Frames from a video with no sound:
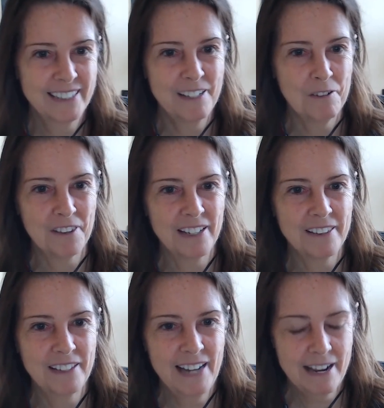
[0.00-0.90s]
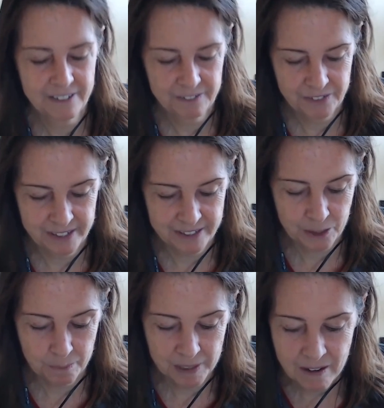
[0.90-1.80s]
you know, and the lack of
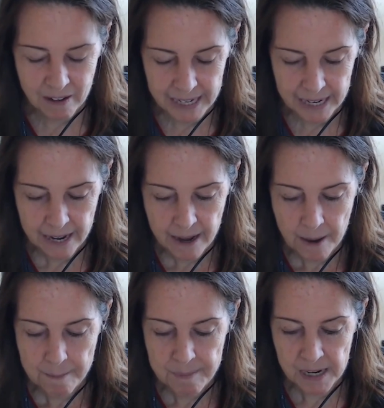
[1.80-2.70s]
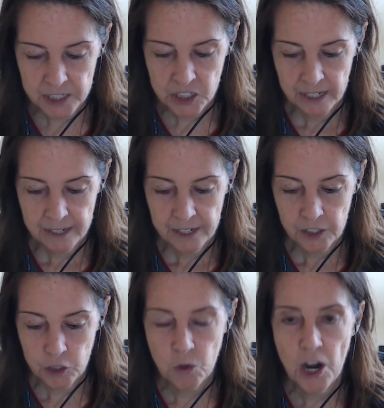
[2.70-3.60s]
supply. But
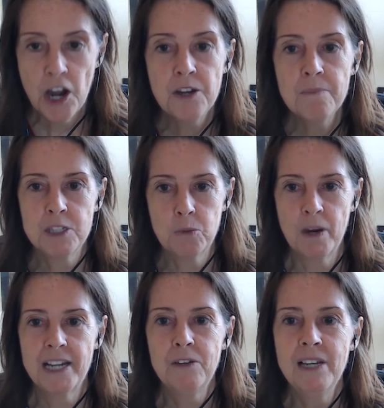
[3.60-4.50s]
your home is where you